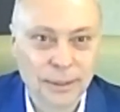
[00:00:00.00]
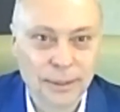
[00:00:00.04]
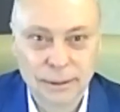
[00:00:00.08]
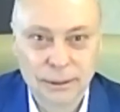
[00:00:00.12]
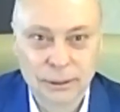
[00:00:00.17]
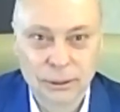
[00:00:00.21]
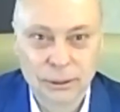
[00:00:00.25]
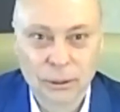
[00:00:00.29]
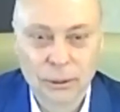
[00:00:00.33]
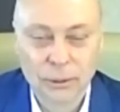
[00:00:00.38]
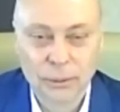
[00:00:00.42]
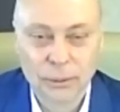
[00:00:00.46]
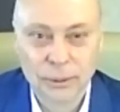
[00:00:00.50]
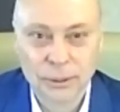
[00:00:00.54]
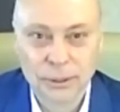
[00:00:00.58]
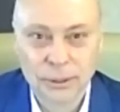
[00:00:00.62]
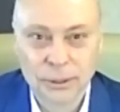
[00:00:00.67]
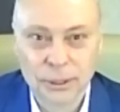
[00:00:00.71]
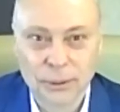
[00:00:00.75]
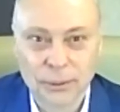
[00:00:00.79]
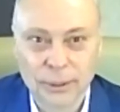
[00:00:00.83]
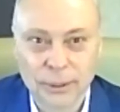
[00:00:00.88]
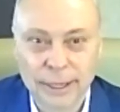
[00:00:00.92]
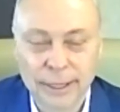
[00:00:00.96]
So it was
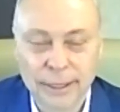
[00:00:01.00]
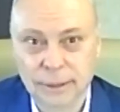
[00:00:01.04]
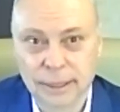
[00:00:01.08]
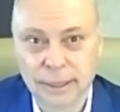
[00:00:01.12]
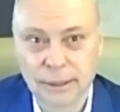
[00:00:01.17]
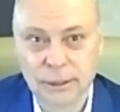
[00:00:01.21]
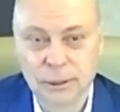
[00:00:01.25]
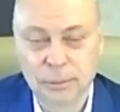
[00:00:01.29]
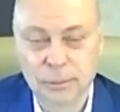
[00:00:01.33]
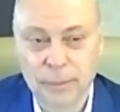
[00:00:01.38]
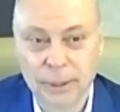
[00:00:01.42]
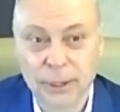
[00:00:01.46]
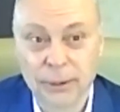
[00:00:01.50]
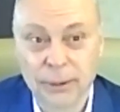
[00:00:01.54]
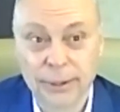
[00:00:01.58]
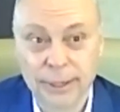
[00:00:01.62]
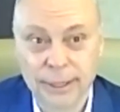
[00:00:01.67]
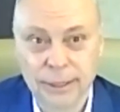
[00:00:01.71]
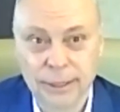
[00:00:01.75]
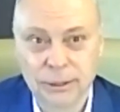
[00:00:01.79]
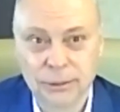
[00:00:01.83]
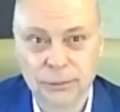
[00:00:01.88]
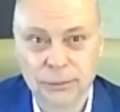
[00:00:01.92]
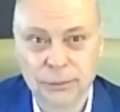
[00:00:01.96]
a great
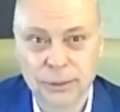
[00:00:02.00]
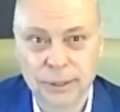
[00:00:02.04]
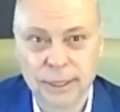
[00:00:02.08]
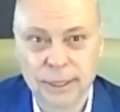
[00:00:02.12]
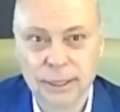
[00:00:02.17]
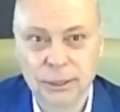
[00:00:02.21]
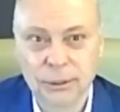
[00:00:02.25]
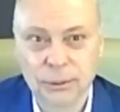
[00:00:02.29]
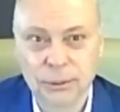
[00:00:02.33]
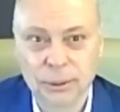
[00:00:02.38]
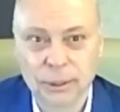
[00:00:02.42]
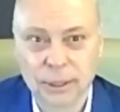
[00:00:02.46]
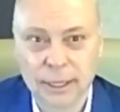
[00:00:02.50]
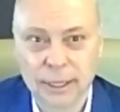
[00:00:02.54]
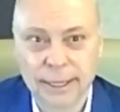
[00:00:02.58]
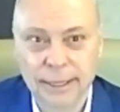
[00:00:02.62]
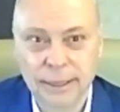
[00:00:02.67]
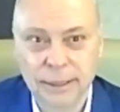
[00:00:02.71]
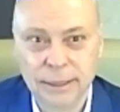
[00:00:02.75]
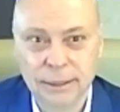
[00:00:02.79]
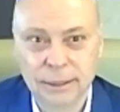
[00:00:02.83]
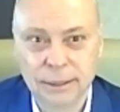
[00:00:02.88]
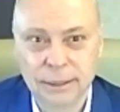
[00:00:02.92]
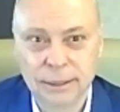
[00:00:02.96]
experience for the
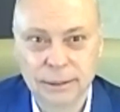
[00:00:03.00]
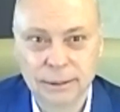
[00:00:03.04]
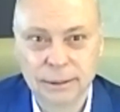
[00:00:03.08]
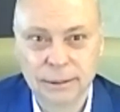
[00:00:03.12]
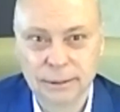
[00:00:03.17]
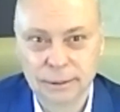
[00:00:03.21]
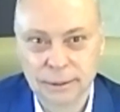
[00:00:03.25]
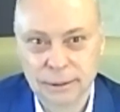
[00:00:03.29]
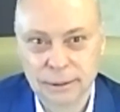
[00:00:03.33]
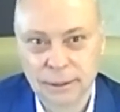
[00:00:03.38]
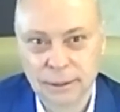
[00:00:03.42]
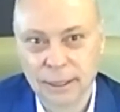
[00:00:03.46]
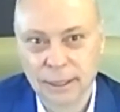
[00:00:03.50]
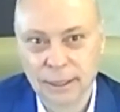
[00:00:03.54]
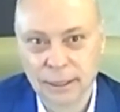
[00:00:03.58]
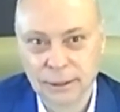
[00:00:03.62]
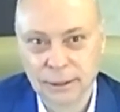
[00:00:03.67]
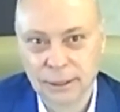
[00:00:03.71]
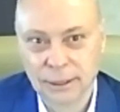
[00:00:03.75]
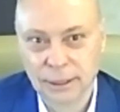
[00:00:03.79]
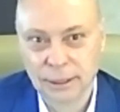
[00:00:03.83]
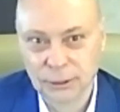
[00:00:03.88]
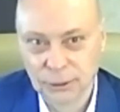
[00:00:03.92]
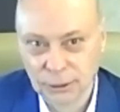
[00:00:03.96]
Israelites, not
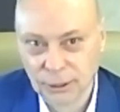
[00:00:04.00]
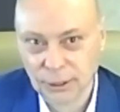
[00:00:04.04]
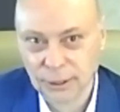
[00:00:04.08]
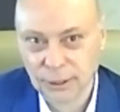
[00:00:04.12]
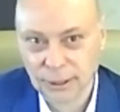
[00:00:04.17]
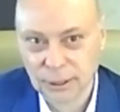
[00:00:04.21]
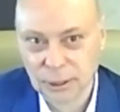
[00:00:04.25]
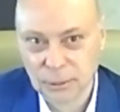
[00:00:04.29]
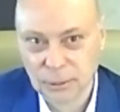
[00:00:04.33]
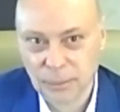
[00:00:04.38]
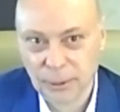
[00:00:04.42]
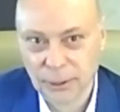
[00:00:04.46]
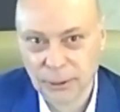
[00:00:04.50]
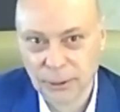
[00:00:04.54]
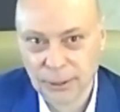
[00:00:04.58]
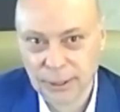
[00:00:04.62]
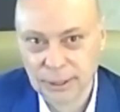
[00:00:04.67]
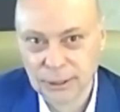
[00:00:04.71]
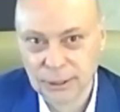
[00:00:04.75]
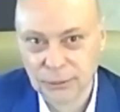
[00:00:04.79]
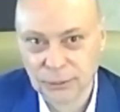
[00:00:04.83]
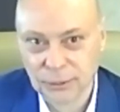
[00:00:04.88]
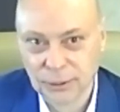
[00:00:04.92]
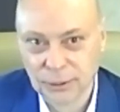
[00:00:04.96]
such a good
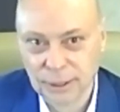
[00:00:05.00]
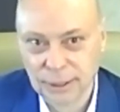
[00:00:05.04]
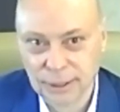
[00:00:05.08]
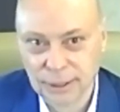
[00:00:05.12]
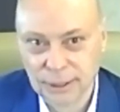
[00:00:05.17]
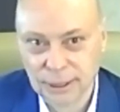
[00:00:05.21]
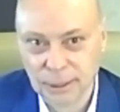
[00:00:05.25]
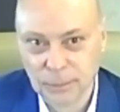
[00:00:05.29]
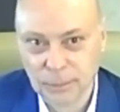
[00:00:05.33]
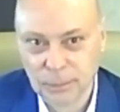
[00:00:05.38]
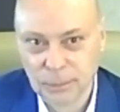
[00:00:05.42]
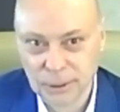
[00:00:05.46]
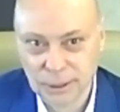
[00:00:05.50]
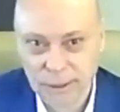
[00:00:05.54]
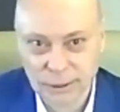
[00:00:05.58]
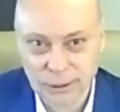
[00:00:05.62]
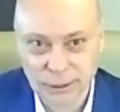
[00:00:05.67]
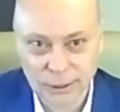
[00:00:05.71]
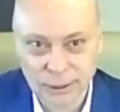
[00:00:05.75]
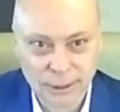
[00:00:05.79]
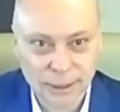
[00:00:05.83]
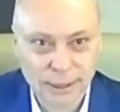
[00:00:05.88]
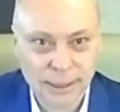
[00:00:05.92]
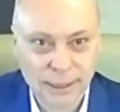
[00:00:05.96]
experience for the
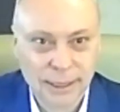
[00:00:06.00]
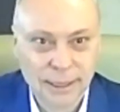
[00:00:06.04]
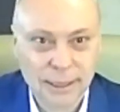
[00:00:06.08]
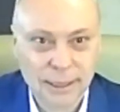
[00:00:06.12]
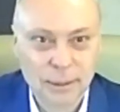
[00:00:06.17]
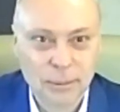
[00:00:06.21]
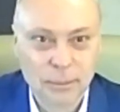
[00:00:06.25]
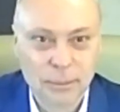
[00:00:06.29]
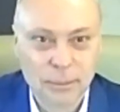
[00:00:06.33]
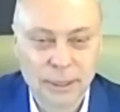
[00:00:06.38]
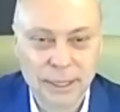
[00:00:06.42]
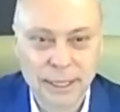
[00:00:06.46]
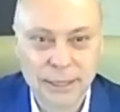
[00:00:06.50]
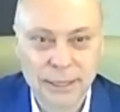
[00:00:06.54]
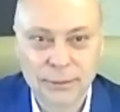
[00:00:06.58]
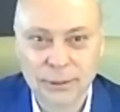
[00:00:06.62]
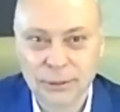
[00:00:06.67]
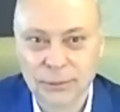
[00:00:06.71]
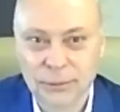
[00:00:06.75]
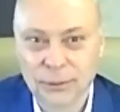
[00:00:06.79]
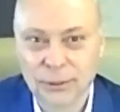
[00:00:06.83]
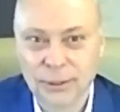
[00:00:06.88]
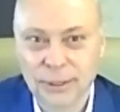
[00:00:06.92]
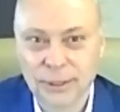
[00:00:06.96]
Egyptians. But
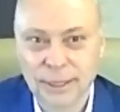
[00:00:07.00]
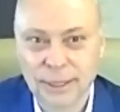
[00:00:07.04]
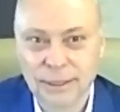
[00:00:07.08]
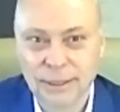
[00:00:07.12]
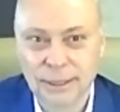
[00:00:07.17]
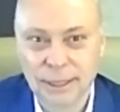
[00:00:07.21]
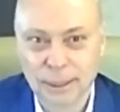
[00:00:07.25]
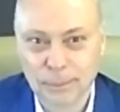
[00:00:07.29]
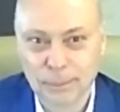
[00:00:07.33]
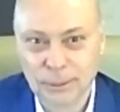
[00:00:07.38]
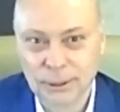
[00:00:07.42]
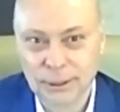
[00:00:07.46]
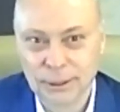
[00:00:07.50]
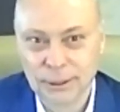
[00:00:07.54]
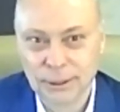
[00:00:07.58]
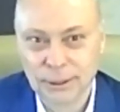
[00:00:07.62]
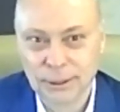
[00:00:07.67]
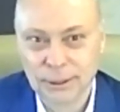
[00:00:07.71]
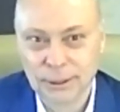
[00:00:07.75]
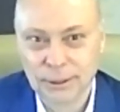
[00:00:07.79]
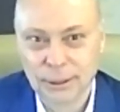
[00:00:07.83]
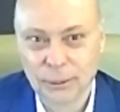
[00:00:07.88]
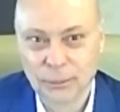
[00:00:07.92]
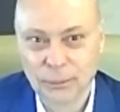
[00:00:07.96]
even for the
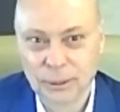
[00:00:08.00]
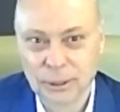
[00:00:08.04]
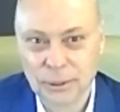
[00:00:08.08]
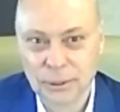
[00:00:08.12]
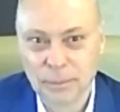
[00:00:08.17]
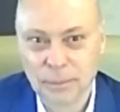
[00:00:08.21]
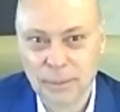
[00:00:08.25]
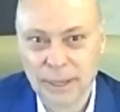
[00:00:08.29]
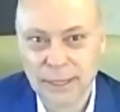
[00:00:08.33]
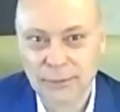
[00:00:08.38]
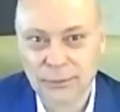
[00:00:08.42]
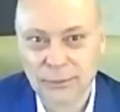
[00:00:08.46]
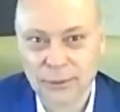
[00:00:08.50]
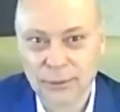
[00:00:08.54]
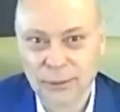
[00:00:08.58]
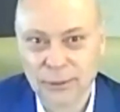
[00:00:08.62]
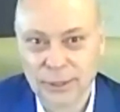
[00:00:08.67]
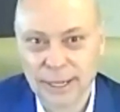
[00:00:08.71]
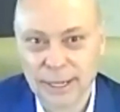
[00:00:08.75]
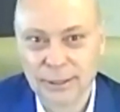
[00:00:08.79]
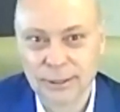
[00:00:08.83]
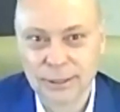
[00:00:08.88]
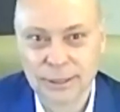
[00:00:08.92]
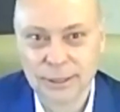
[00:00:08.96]
Egyptians, it was meant for
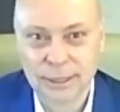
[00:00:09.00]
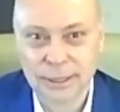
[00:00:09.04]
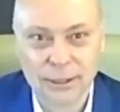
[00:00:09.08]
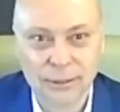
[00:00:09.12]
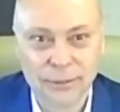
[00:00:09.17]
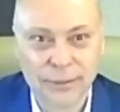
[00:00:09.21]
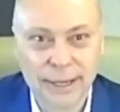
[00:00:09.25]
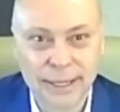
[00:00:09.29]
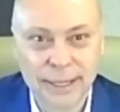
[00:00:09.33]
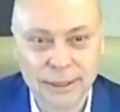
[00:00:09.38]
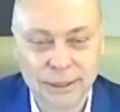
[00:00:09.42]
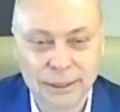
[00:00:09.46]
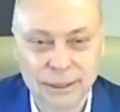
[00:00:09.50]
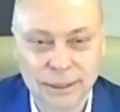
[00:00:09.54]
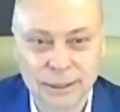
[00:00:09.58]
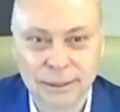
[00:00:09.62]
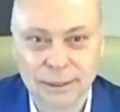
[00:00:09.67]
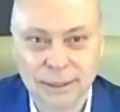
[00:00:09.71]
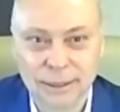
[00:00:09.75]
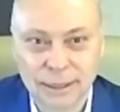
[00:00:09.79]
their salvation.